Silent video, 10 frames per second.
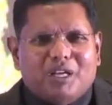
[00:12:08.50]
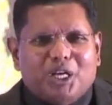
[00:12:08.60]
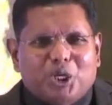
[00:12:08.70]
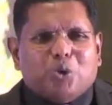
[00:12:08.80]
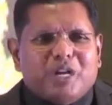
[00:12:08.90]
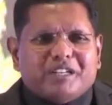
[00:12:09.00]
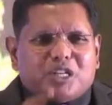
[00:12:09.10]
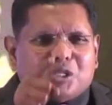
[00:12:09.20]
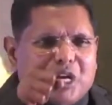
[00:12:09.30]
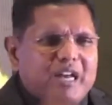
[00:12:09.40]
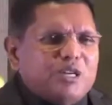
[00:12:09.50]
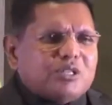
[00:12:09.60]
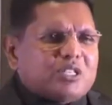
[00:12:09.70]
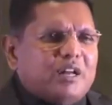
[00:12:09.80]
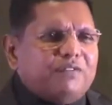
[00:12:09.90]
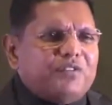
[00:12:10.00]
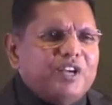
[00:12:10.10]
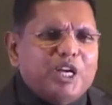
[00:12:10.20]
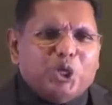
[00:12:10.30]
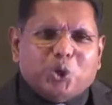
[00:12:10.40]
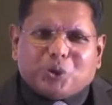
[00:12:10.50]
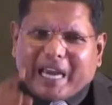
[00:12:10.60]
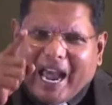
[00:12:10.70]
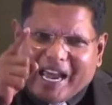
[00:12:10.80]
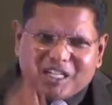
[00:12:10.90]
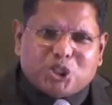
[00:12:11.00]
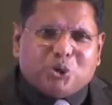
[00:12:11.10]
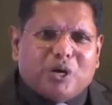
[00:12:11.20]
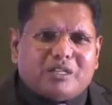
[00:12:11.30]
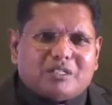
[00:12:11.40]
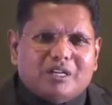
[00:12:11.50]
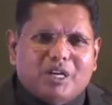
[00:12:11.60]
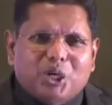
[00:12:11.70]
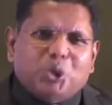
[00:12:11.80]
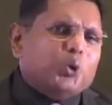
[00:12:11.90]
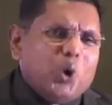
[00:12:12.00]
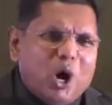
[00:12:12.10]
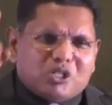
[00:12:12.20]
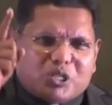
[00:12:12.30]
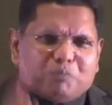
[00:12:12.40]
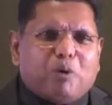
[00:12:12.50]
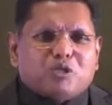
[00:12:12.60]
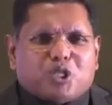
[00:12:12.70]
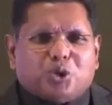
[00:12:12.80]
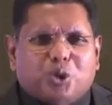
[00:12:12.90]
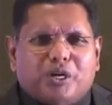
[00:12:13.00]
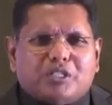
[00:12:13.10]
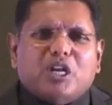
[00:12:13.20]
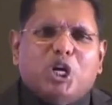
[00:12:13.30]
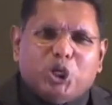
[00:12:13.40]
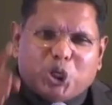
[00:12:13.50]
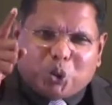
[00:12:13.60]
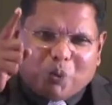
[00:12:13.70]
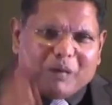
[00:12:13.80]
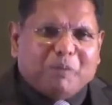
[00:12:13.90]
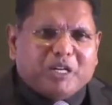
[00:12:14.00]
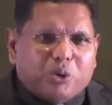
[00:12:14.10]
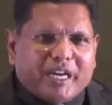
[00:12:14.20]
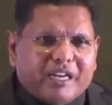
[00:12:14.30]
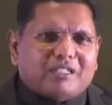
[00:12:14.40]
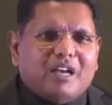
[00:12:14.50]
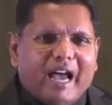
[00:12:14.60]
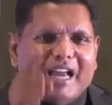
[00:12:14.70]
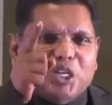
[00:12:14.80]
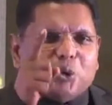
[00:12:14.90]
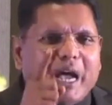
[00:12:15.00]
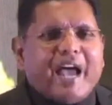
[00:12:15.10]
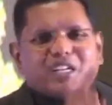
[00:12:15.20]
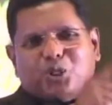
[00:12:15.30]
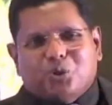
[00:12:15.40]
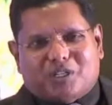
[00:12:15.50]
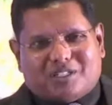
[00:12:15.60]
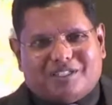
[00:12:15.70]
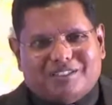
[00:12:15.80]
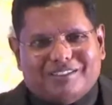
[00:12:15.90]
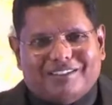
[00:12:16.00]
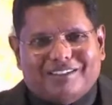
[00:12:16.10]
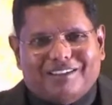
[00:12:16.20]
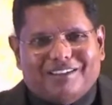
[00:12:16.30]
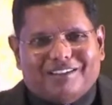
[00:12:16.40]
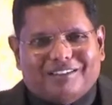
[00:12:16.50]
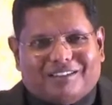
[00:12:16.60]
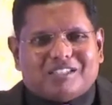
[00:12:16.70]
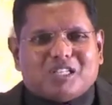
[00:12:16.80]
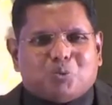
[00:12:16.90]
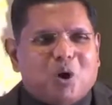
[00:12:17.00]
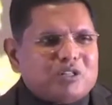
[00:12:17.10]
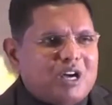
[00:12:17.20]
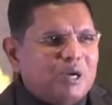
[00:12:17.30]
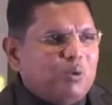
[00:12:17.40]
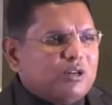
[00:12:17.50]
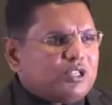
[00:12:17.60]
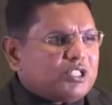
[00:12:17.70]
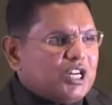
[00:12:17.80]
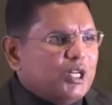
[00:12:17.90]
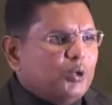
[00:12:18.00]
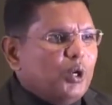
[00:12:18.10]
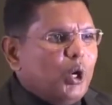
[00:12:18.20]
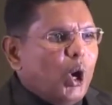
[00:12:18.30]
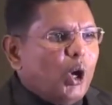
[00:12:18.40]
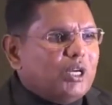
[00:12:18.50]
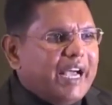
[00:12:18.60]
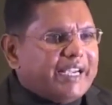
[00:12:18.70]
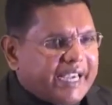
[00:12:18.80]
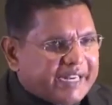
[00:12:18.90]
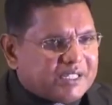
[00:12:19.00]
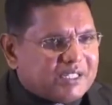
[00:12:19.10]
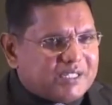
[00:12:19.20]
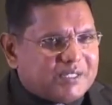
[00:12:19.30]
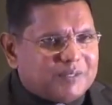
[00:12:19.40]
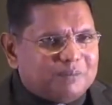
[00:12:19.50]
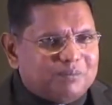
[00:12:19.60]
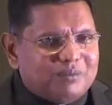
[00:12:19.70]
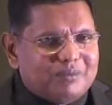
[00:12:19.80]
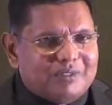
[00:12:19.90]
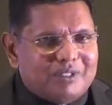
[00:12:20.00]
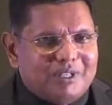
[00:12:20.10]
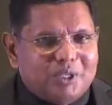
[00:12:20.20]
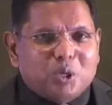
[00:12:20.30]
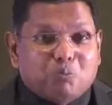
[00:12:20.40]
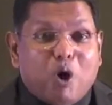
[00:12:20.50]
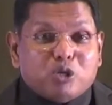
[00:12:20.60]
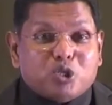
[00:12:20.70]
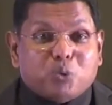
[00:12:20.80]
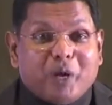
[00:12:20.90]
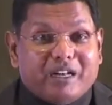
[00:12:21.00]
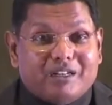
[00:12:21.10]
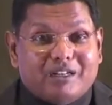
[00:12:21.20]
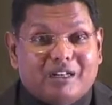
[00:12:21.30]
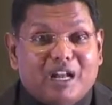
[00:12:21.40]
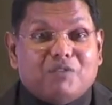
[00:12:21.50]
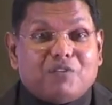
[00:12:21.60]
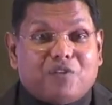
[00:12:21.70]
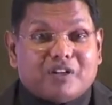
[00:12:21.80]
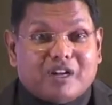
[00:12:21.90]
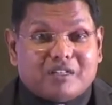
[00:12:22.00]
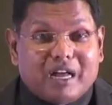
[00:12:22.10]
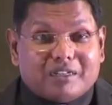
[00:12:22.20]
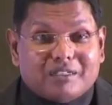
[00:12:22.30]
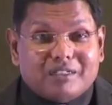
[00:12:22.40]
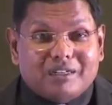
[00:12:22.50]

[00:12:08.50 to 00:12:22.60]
you need to tell yourself, you can do it, you are supposed to do it, you will be doing it, and you can do it. This is what I want to tell you, all young kids. You're born to win. Never forget that.